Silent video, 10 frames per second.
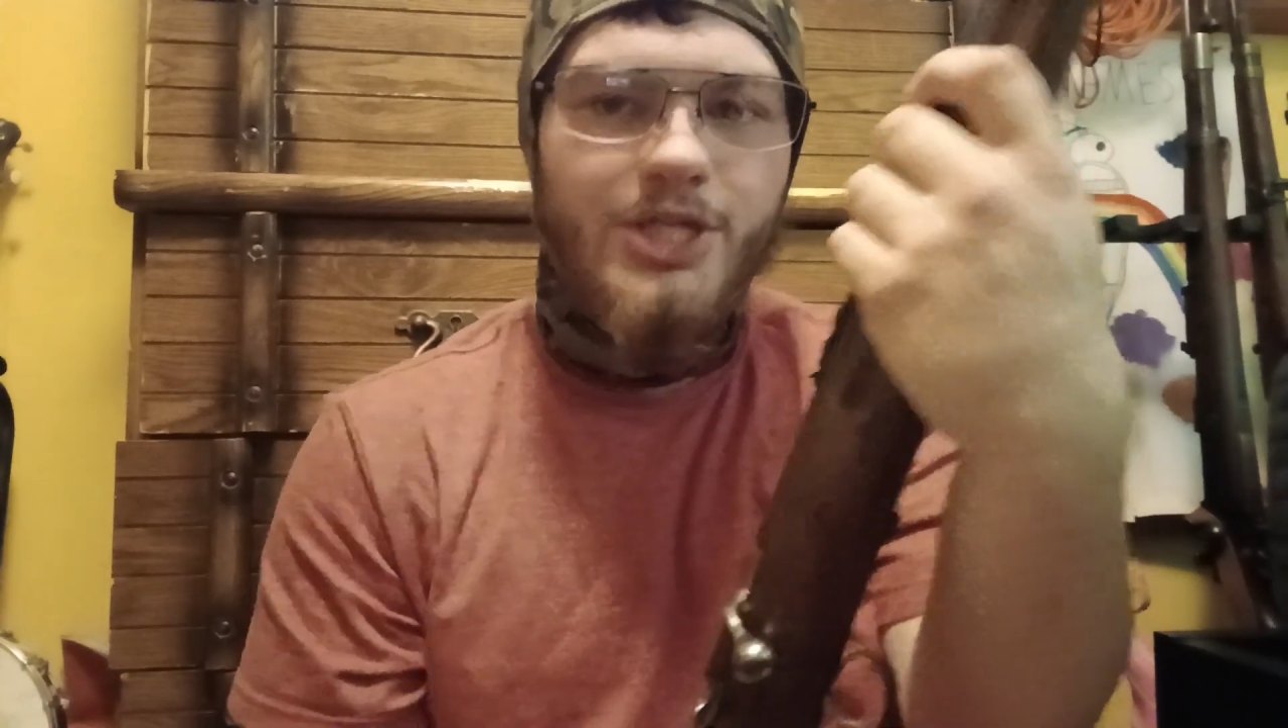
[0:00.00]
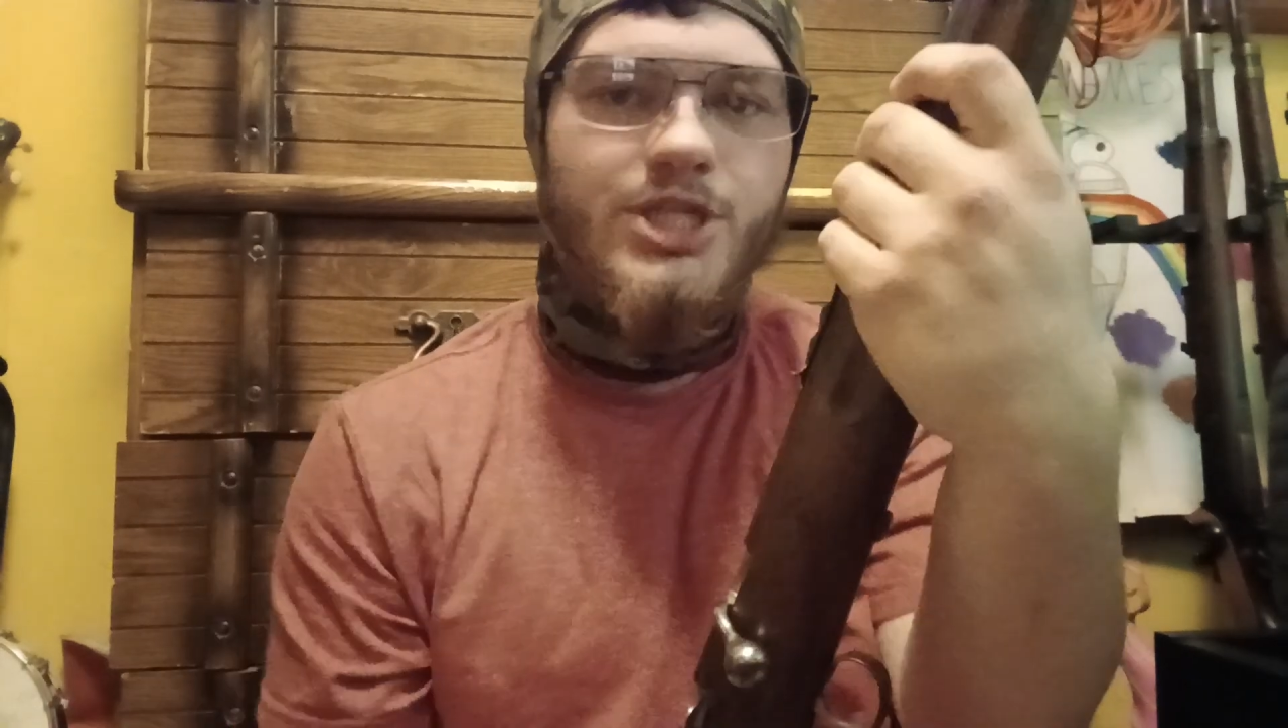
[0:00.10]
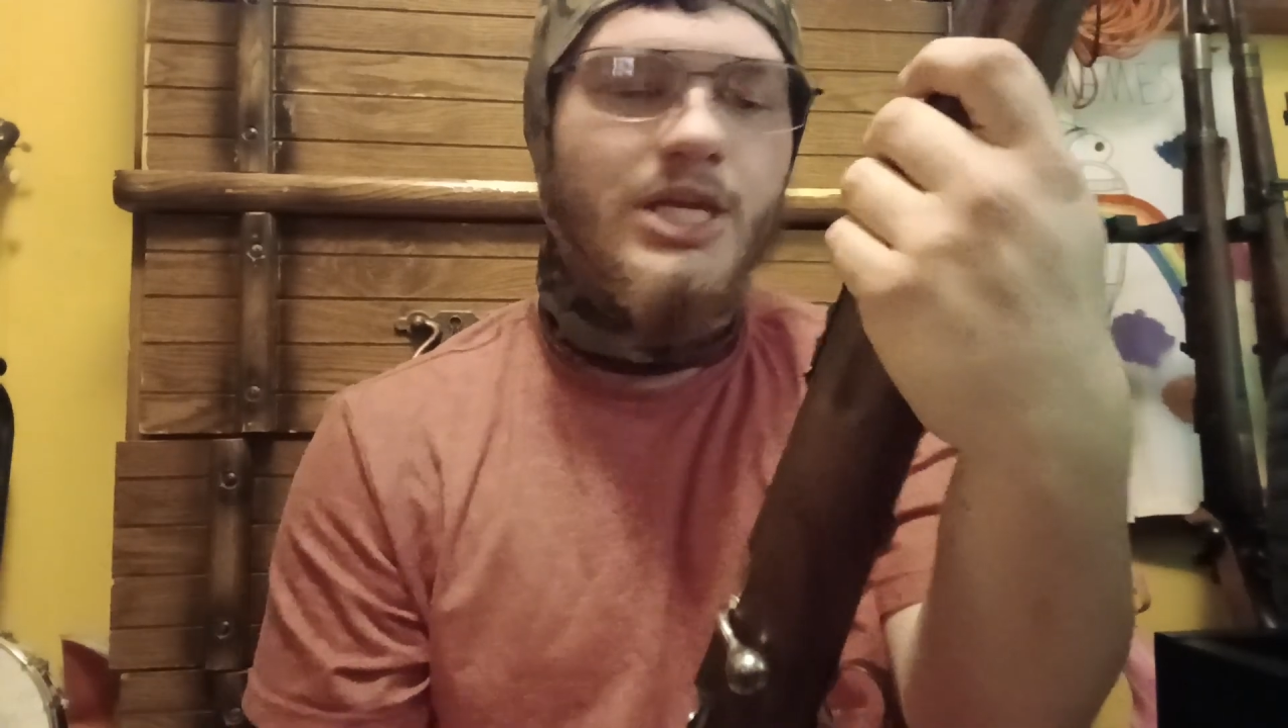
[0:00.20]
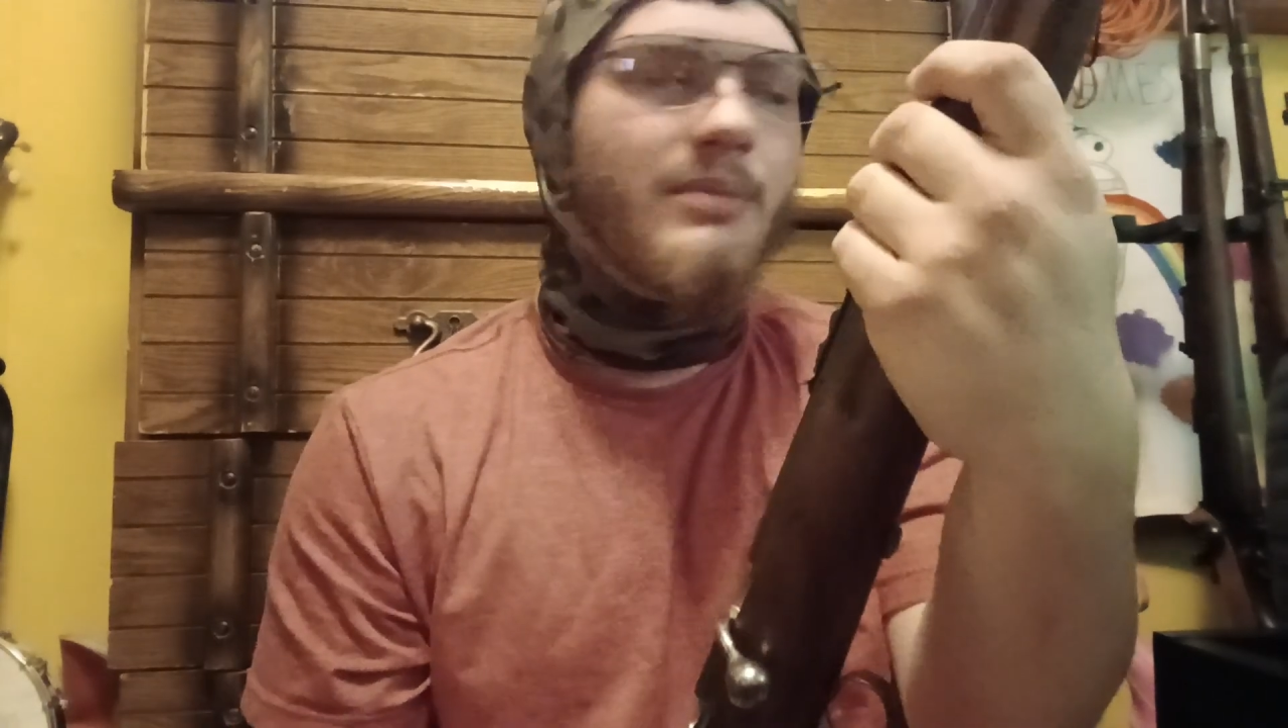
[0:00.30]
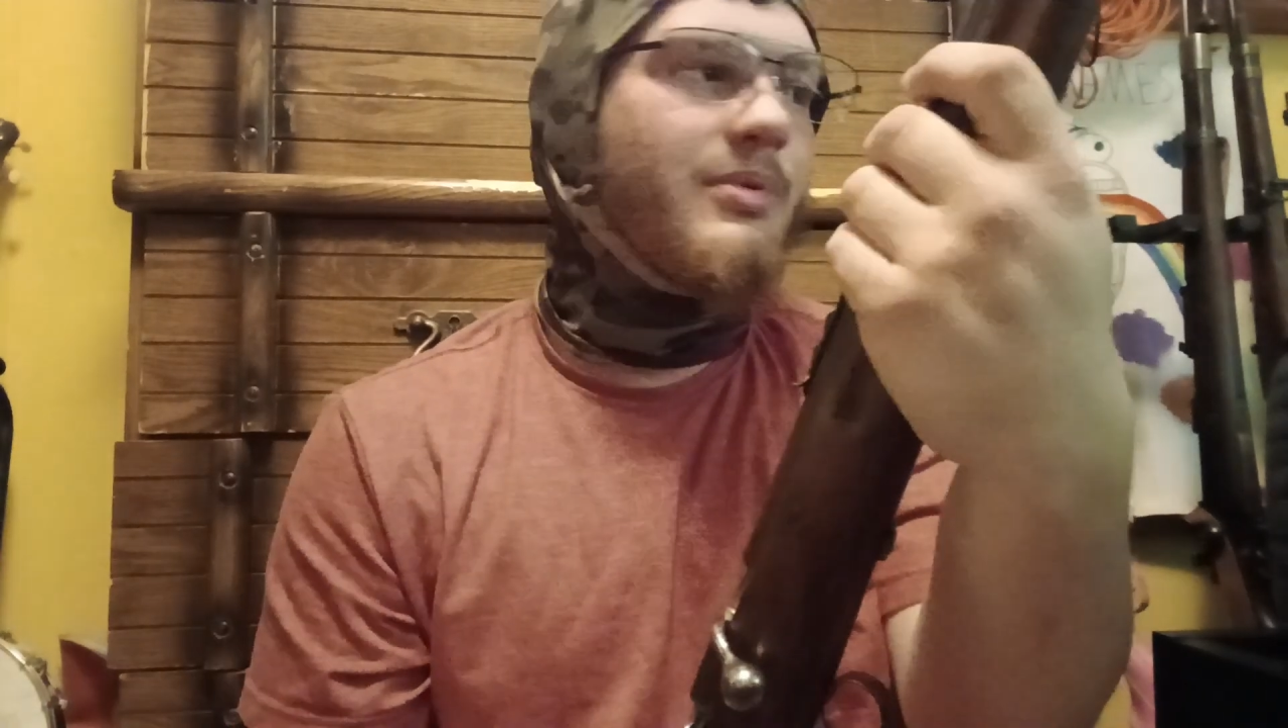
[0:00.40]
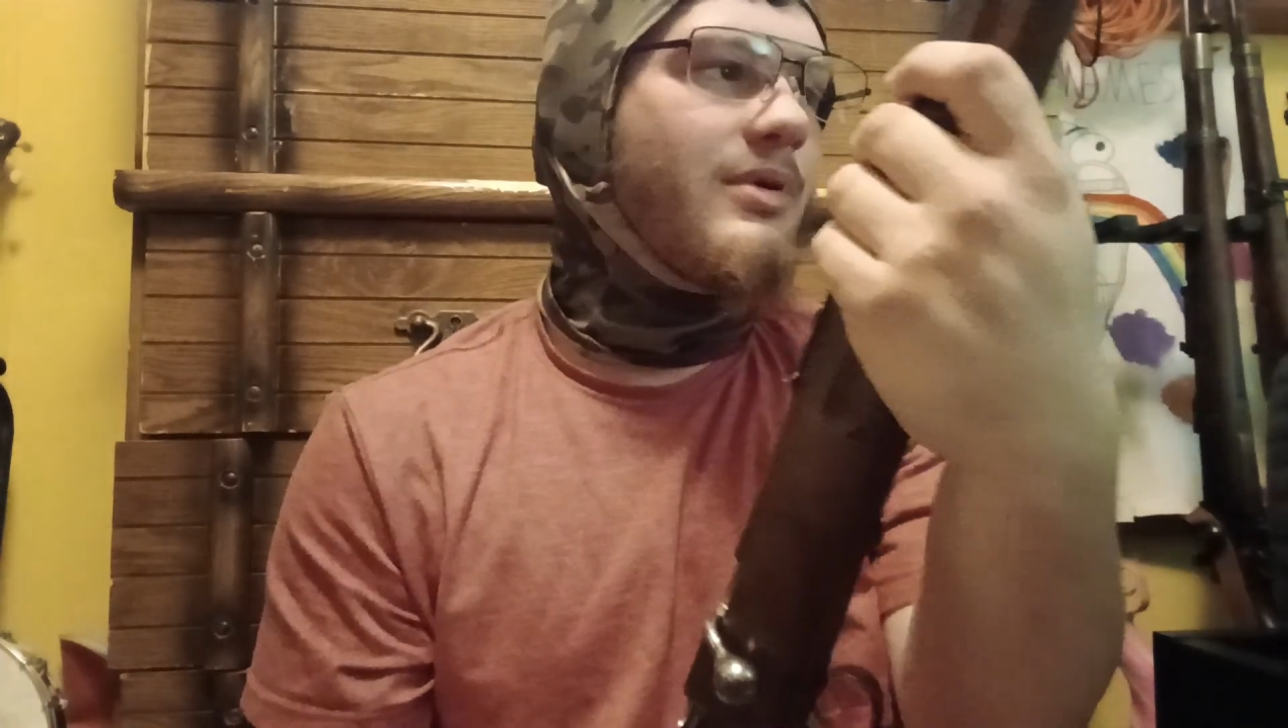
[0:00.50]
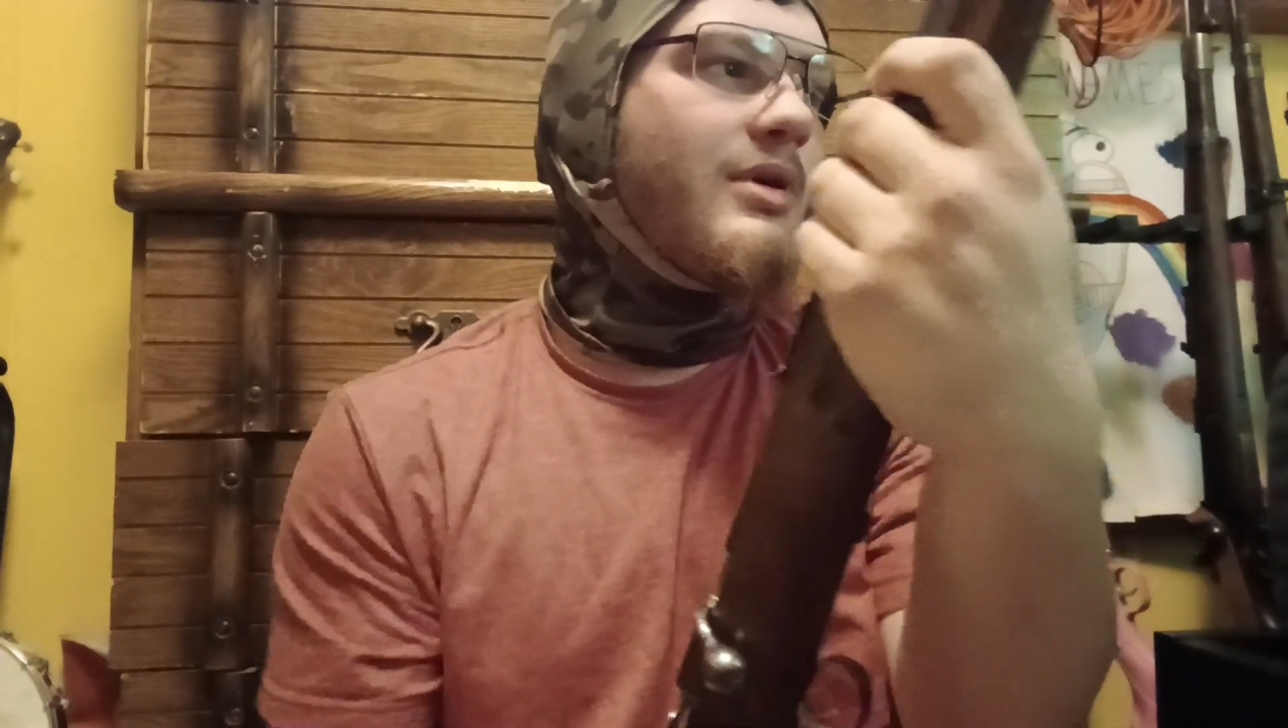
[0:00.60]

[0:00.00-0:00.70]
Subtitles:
cheap.